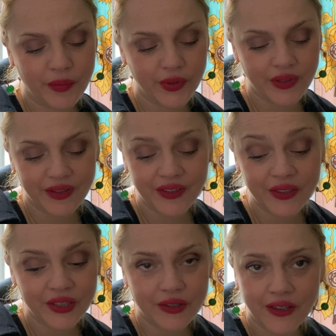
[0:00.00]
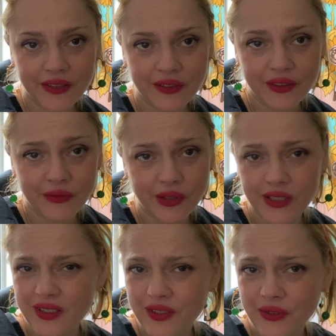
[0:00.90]
But look, you can't live with
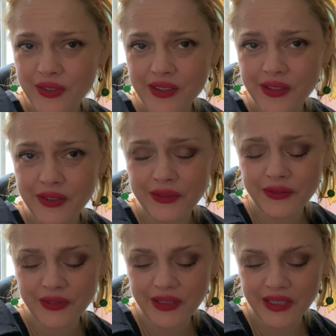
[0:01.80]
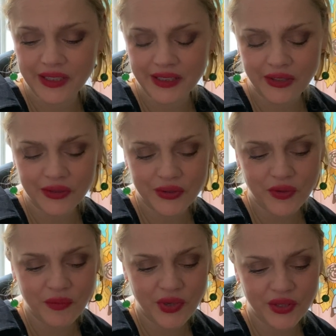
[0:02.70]
each other either. And it got
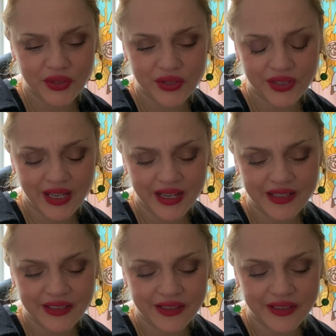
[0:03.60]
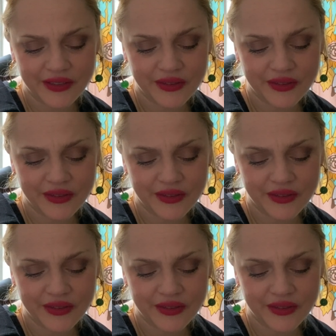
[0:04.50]
too much and it ended.